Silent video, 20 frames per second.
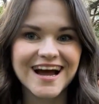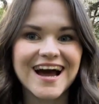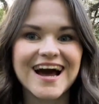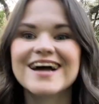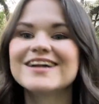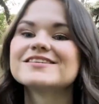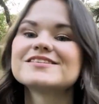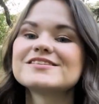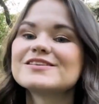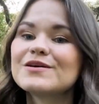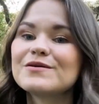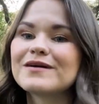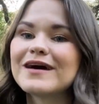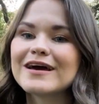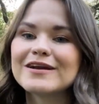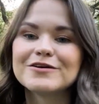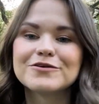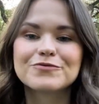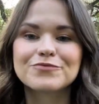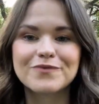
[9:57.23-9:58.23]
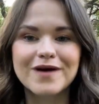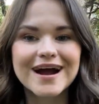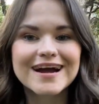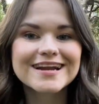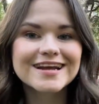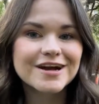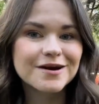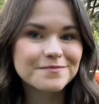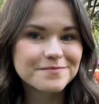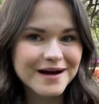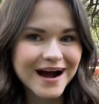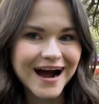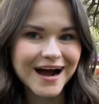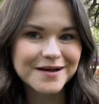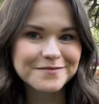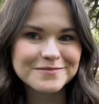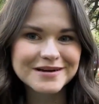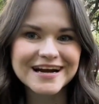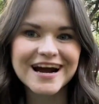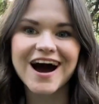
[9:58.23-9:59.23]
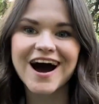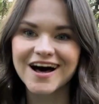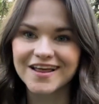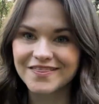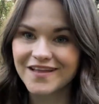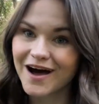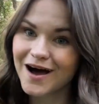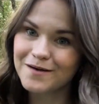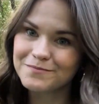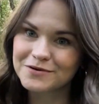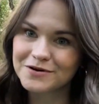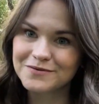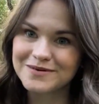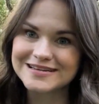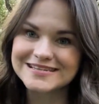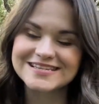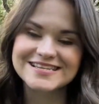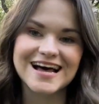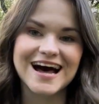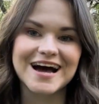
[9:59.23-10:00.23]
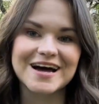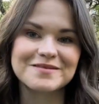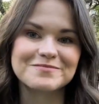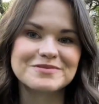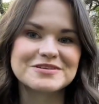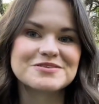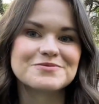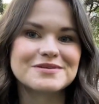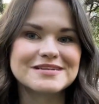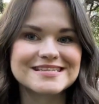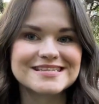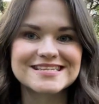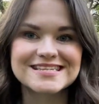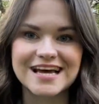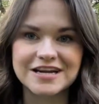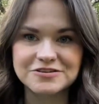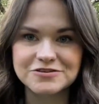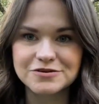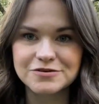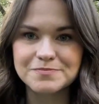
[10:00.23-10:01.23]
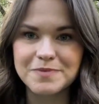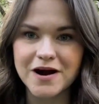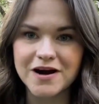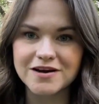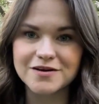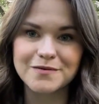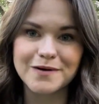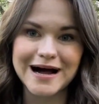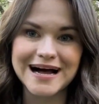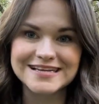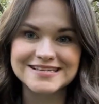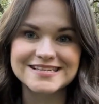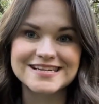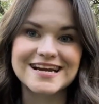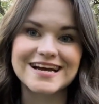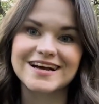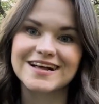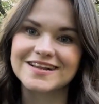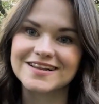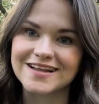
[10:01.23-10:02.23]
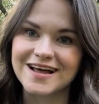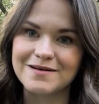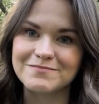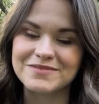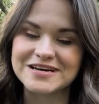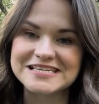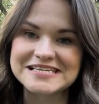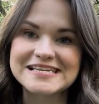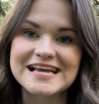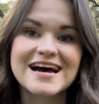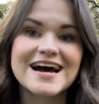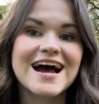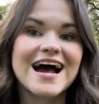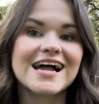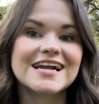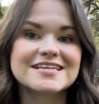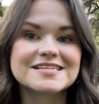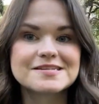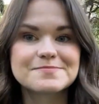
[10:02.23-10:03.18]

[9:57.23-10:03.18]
and it's located right here behind me on the Upper West Side between Central Park West and Columbus, and it